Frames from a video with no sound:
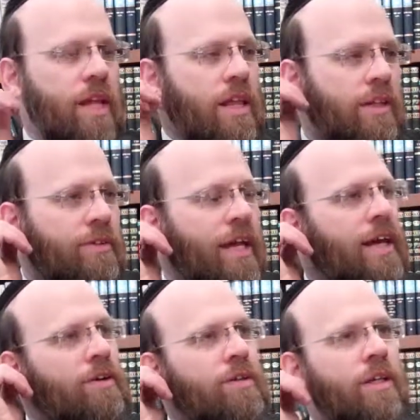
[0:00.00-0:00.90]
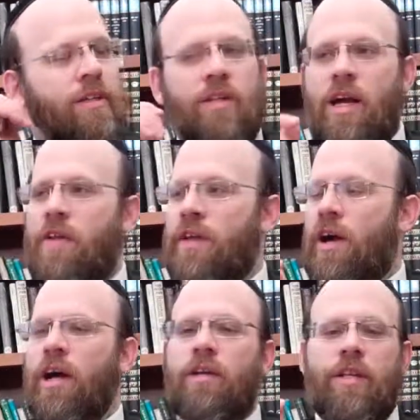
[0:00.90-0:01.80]
so not only are they
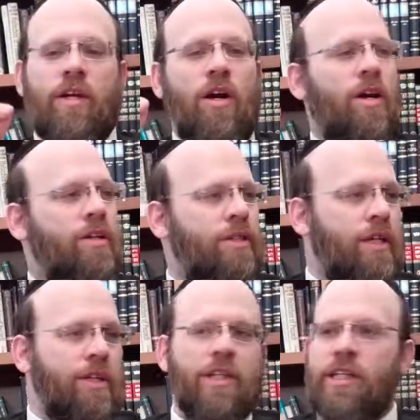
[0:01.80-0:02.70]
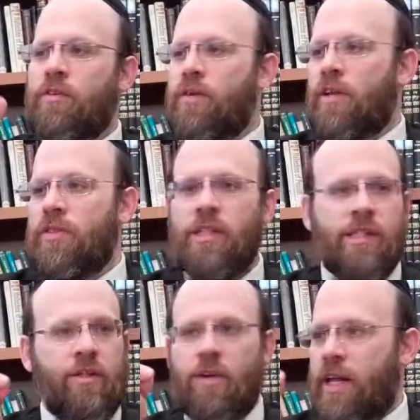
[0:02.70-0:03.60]
argue, they're going to disagree on
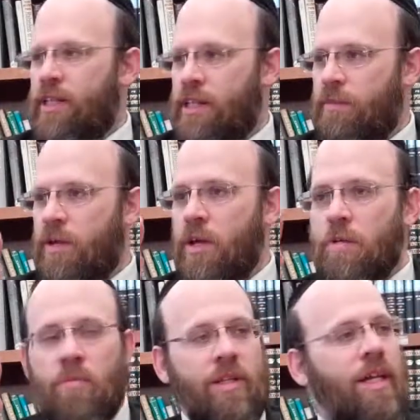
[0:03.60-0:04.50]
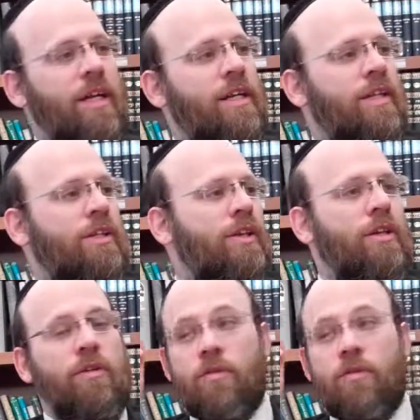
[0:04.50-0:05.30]
this concept, but they're going to start.